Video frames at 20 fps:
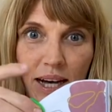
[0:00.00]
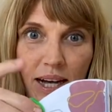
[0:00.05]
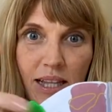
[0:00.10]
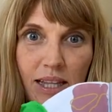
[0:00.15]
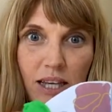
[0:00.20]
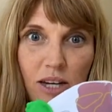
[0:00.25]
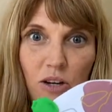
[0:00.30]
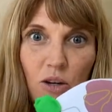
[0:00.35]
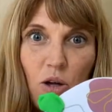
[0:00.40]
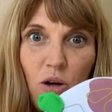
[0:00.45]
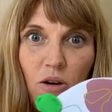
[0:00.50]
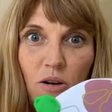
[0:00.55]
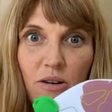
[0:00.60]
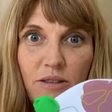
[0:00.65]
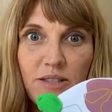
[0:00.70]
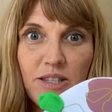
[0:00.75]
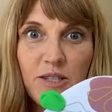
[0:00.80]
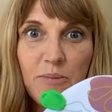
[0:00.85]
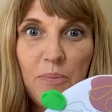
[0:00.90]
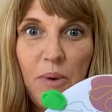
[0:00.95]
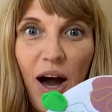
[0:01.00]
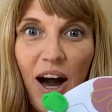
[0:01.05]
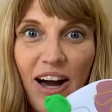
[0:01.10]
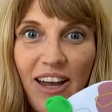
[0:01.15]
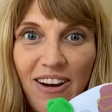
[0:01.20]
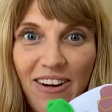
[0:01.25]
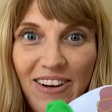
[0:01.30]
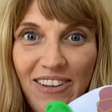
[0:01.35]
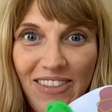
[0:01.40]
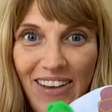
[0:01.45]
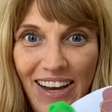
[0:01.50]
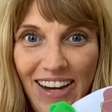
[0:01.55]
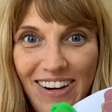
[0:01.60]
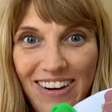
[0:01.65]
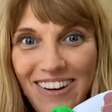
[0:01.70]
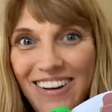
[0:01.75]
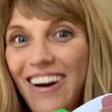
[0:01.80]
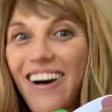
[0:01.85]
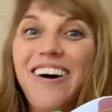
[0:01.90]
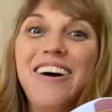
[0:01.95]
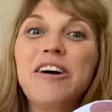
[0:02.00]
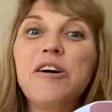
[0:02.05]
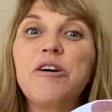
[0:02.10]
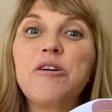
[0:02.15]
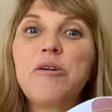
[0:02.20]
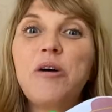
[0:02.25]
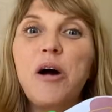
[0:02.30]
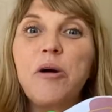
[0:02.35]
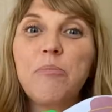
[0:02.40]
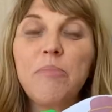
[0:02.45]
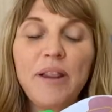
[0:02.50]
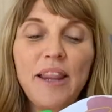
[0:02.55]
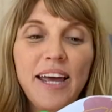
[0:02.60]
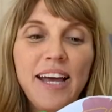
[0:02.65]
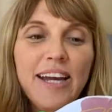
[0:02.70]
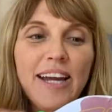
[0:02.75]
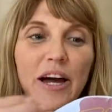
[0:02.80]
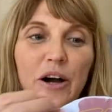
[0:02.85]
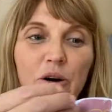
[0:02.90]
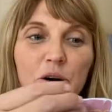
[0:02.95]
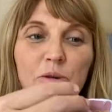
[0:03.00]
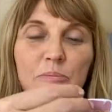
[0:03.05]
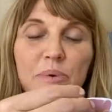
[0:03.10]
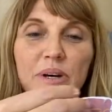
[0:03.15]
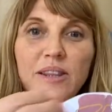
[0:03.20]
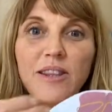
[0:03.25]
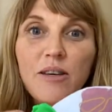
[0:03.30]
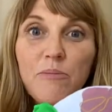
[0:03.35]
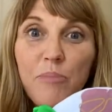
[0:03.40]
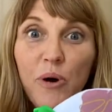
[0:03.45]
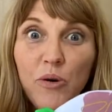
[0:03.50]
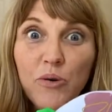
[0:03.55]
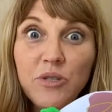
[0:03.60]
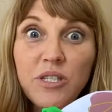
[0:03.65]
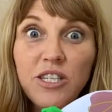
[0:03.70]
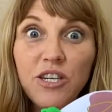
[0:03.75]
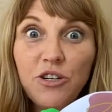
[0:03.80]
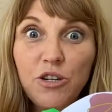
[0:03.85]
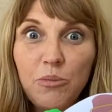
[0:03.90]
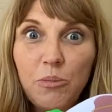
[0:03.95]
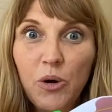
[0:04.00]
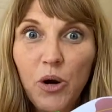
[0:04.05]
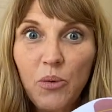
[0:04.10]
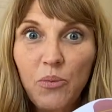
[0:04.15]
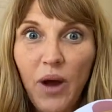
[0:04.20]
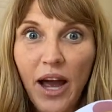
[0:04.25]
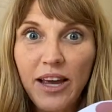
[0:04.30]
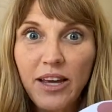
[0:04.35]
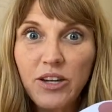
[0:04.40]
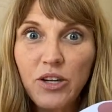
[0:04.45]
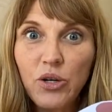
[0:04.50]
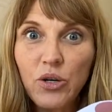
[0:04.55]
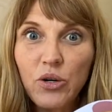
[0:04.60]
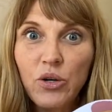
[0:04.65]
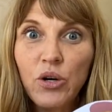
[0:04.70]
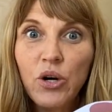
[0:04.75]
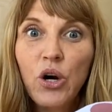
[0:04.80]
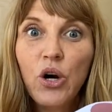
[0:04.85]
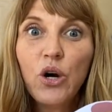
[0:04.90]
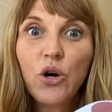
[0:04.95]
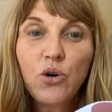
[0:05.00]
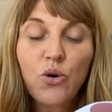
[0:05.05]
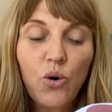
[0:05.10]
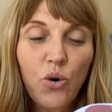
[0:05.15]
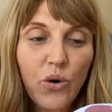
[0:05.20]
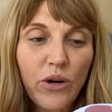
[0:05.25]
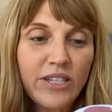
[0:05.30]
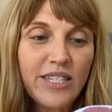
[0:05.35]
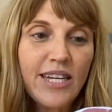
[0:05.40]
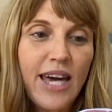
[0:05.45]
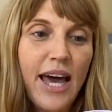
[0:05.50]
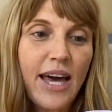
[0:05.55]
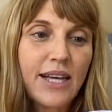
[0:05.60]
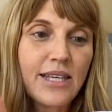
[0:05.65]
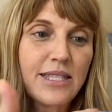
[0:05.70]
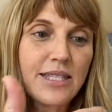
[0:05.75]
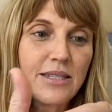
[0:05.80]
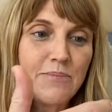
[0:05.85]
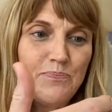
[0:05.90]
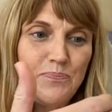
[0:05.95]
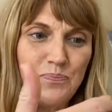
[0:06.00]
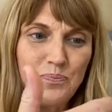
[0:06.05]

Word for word: a little spot on there, our, our Play-Doh, but the posterior parietal cortex